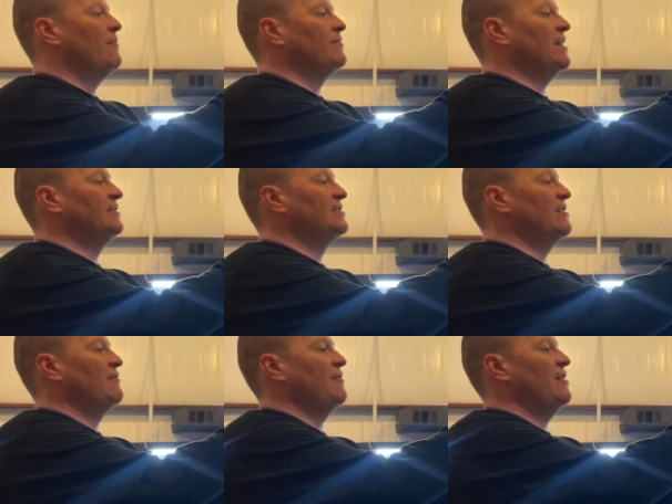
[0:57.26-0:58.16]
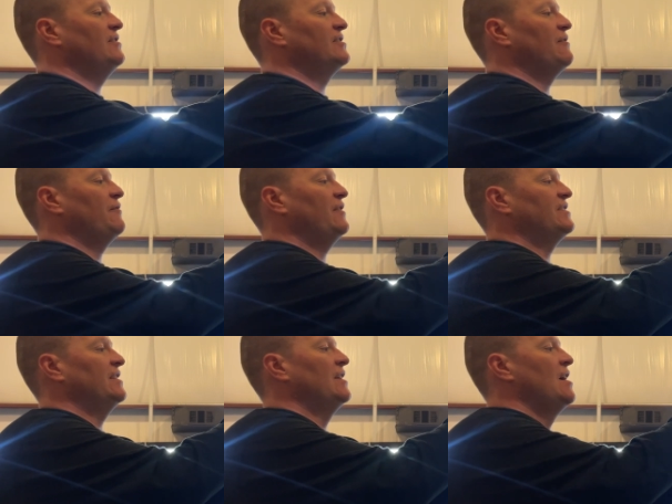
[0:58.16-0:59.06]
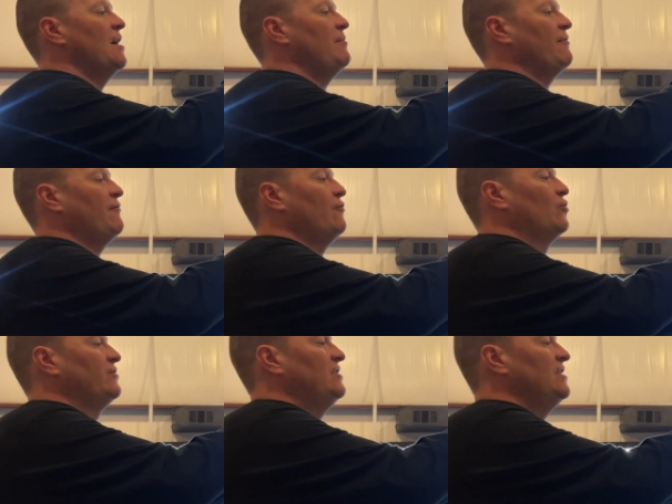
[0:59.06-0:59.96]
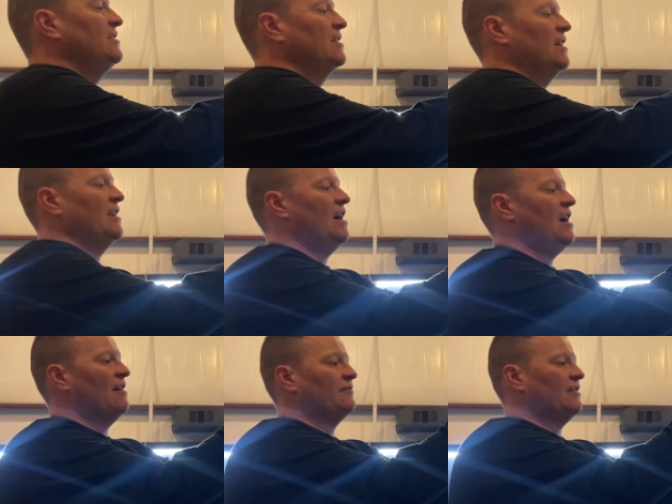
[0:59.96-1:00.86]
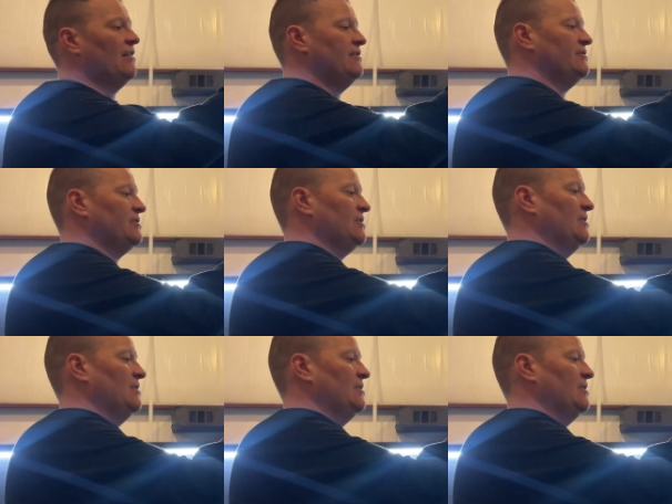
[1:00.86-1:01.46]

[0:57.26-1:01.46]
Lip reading: into the fitting about 14.5 pounds.